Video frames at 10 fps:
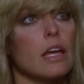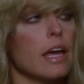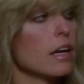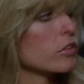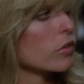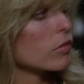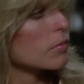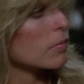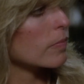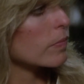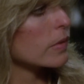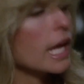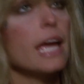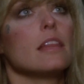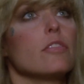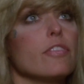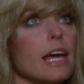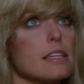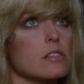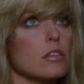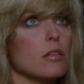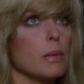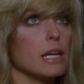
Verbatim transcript: Hector, hand the flask to the